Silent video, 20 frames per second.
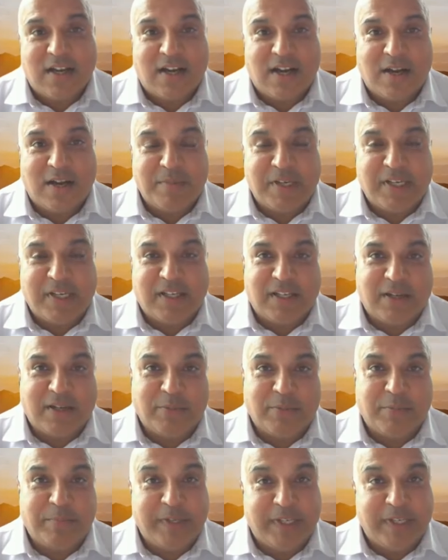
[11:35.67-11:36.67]
Yeah, I mean,
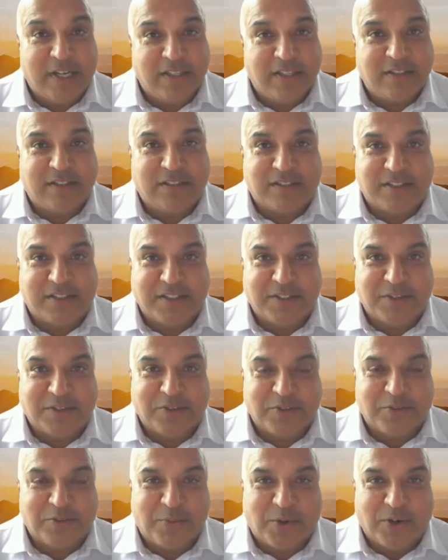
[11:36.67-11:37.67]
it would be nice to see
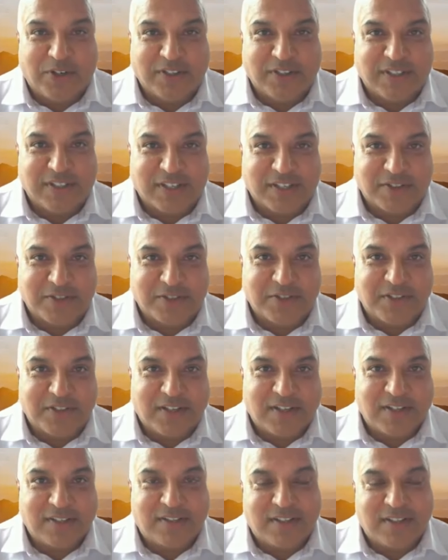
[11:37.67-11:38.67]
those warrants
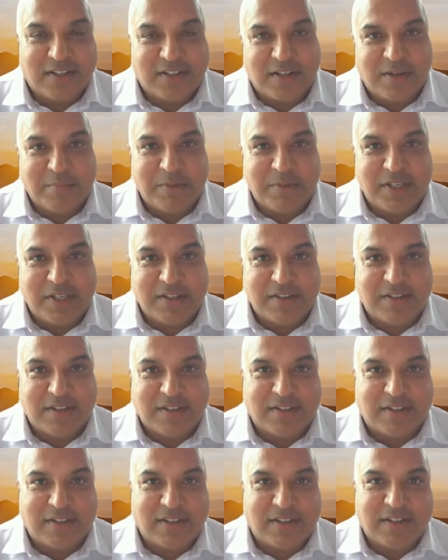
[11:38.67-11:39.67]
exercised. That means
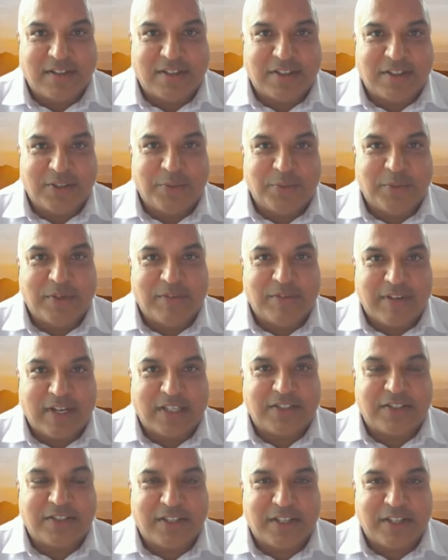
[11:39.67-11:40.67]
that, we've
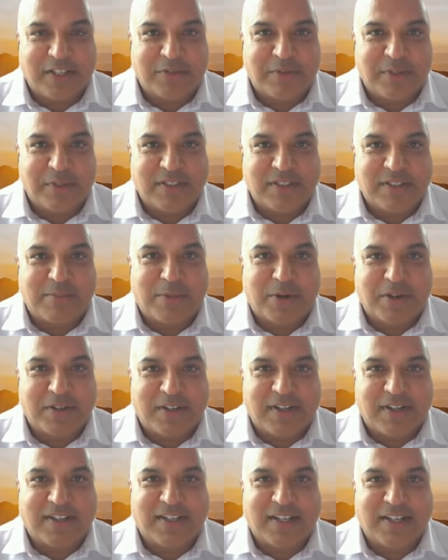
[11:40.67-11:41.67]
actually increased the
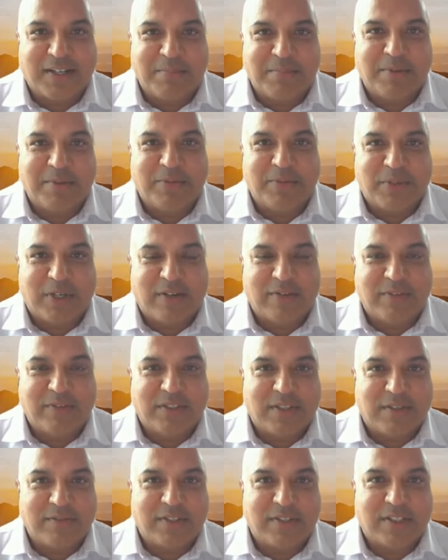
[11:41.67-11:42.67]
market cap and we're
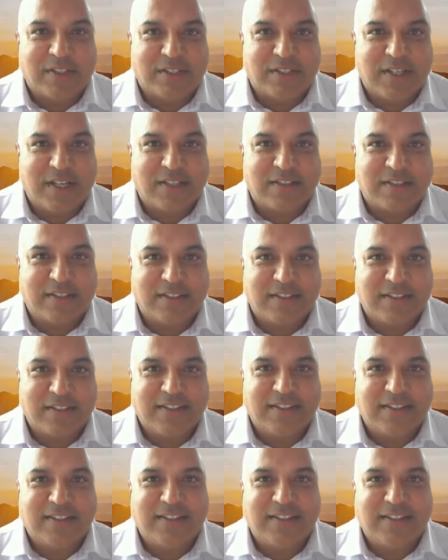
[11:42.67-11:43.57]
having some success.